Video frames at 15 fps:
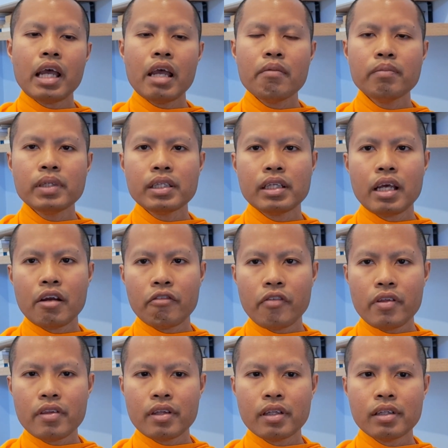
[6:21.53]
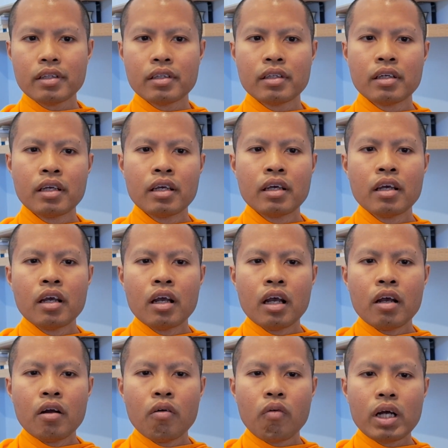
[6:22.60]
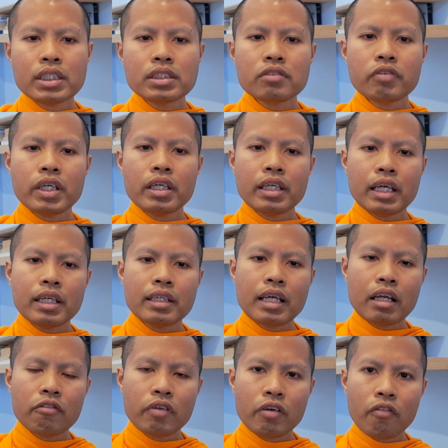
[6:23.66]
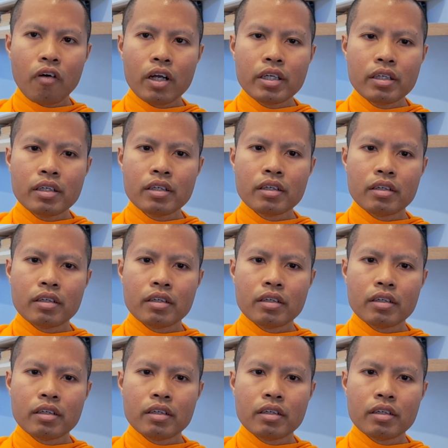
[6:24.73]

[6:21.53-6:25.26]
emptiness within. Once we get that we want